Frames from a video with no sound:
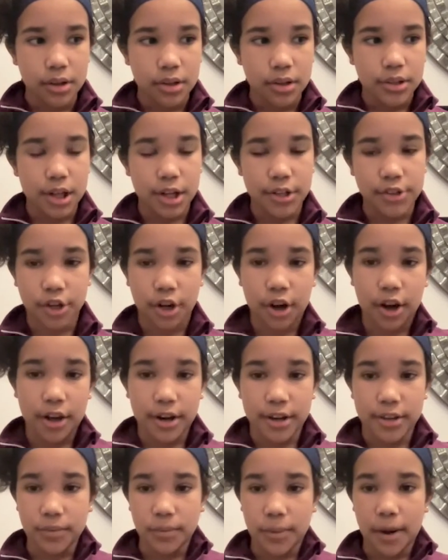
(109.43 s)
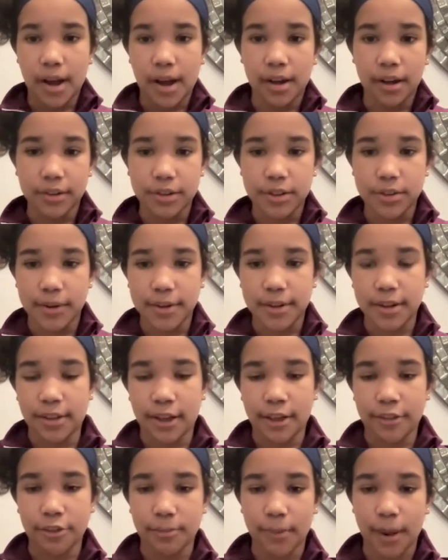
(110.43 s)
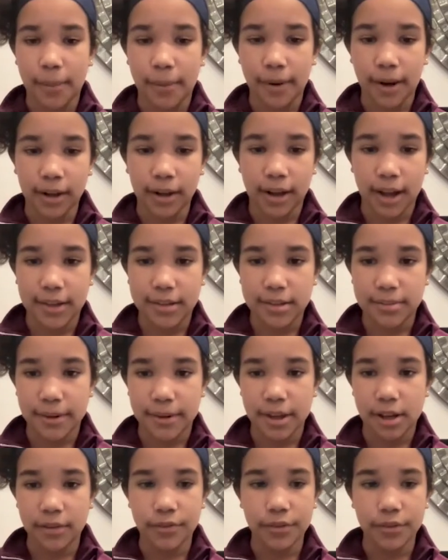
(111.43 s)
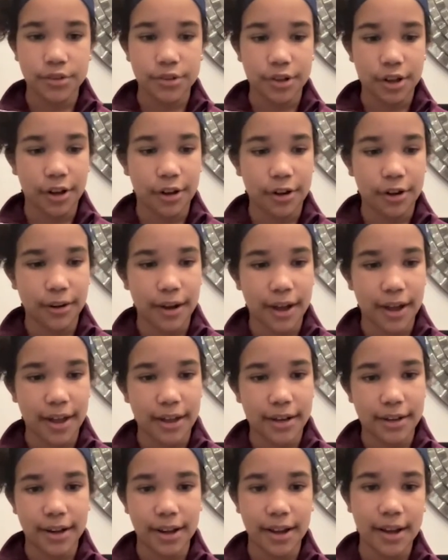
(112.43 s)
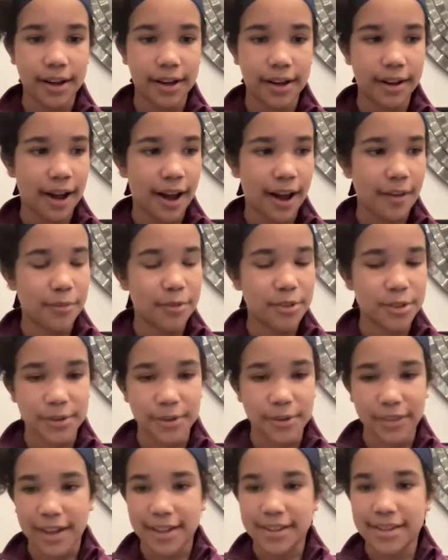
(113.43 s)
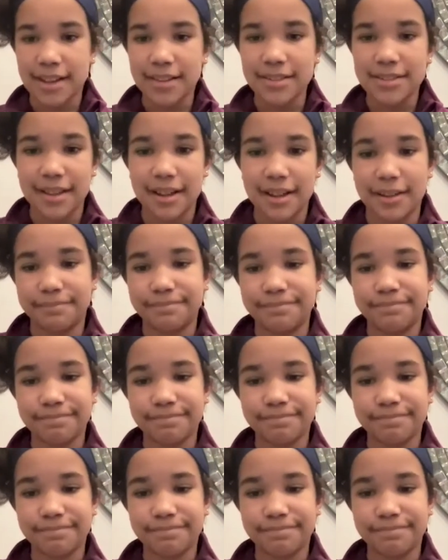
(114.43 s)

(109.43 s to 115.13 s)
touch on as well. So I did that through my podcast, my interview show, and yeah, I've been doing that since then.